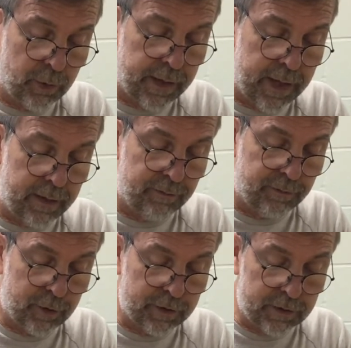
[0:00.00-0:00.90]
that
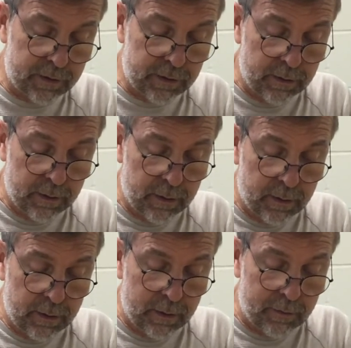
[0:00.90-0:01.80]
first
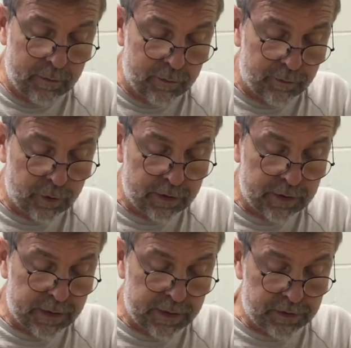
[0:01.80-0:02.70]

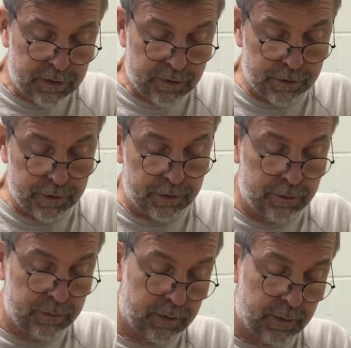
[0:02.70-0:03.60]
stitch through.
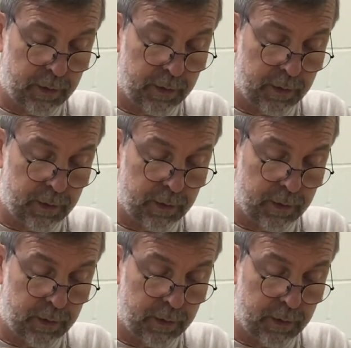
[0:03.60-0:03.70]
I'm gonna